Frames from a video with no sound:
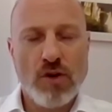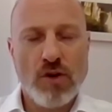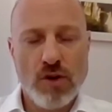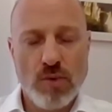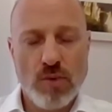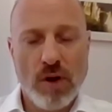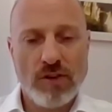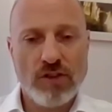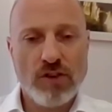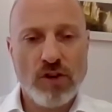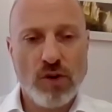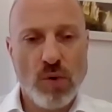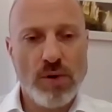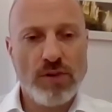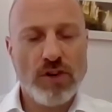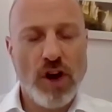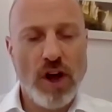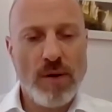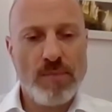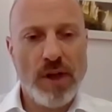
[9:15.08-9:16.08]
good ones can
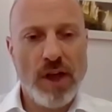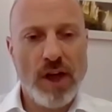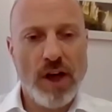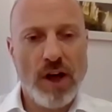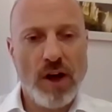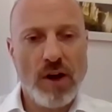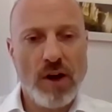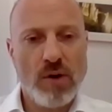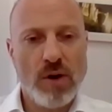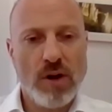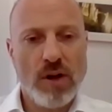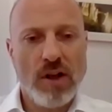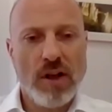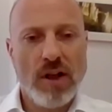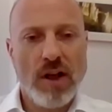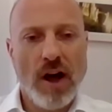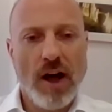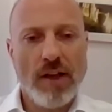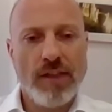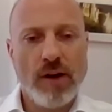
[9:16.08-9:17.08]
always IPO.
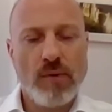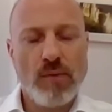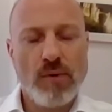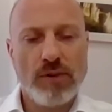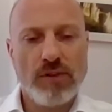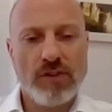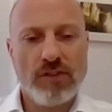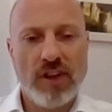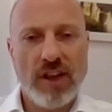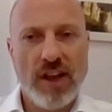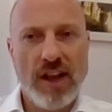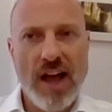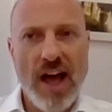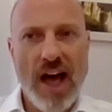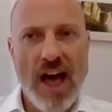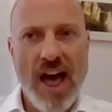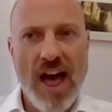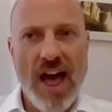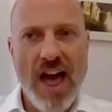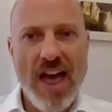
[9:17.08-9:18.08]
I think we'll see
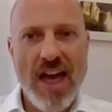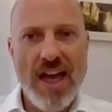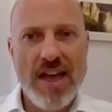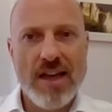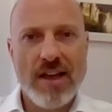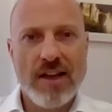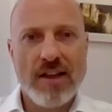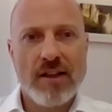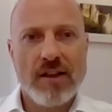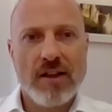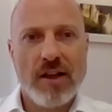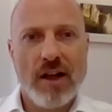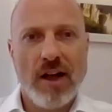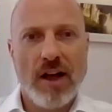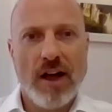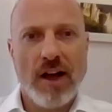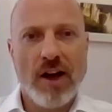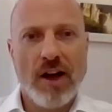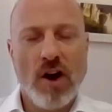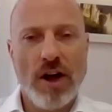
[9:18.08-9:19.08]
a
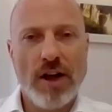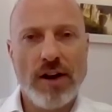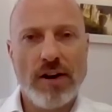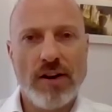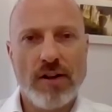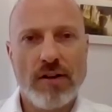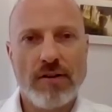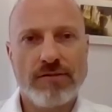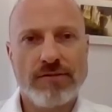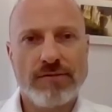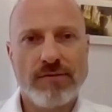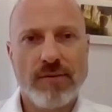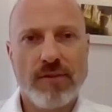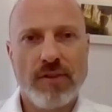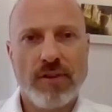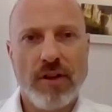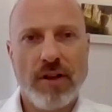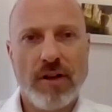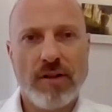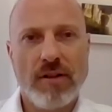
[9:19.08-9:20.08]
a kind of
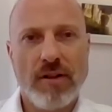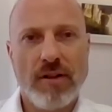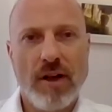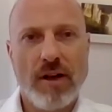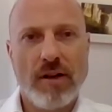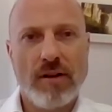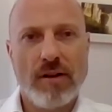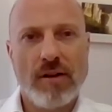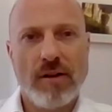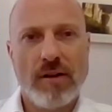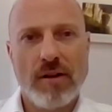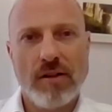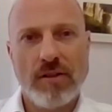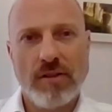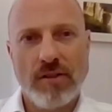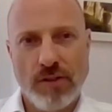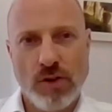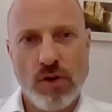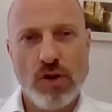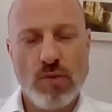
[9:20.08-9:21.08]

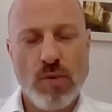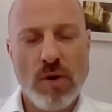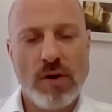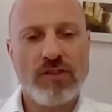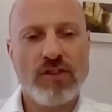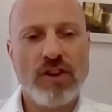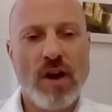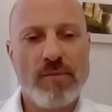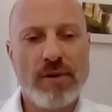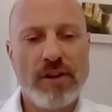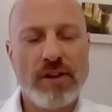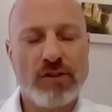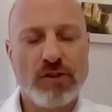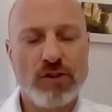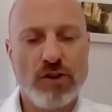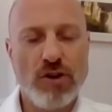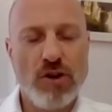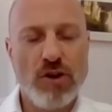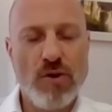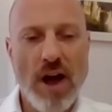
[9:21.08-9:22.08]
good ones coming
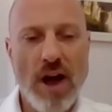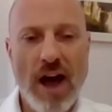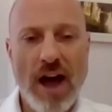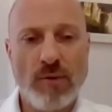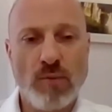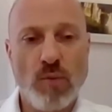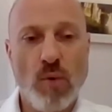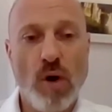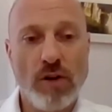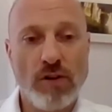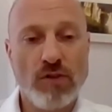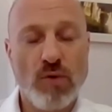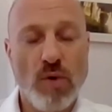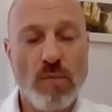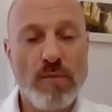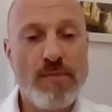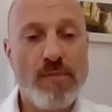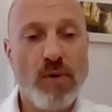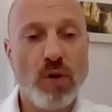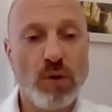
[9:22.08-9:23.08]
through and ones
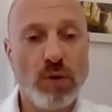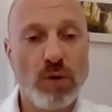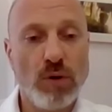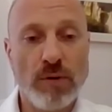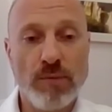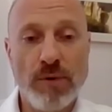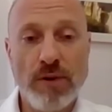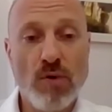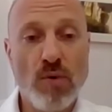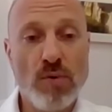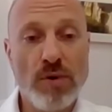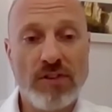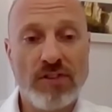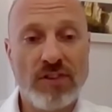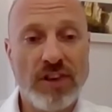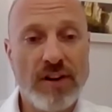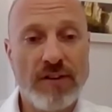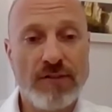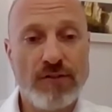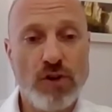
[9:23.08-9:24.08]
will be pulled. And we've already
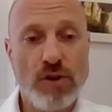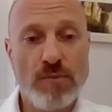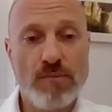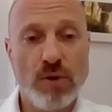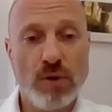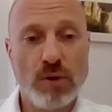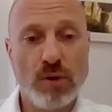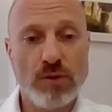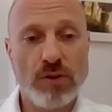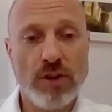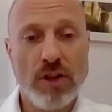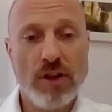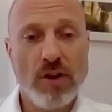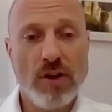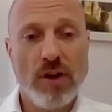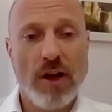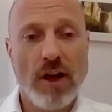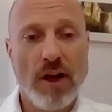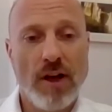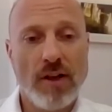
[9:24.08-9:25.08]
seen a few pulled.
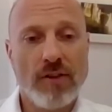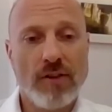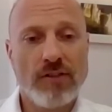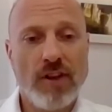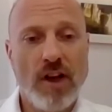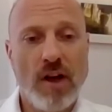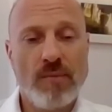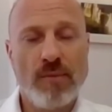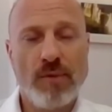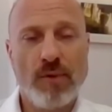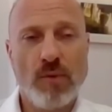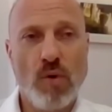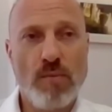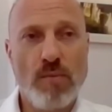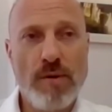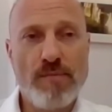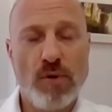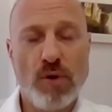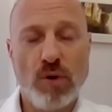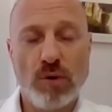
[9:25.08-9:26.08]
Uh, some will
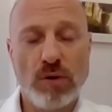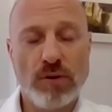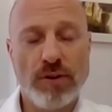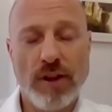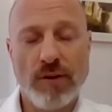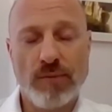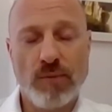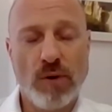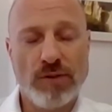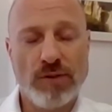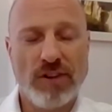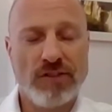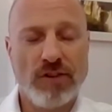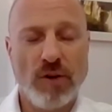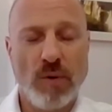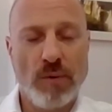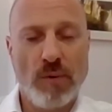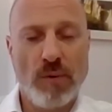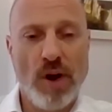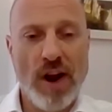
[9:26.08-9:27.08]
be pulled that to
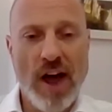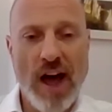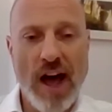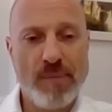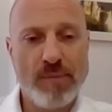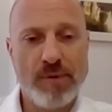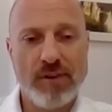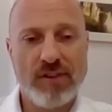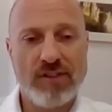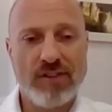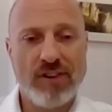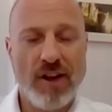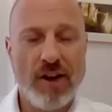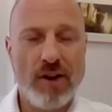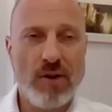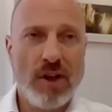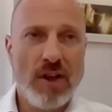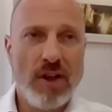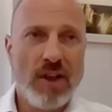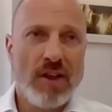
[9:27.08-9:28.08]
show it won't happen.
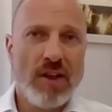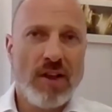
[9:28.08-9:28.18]
So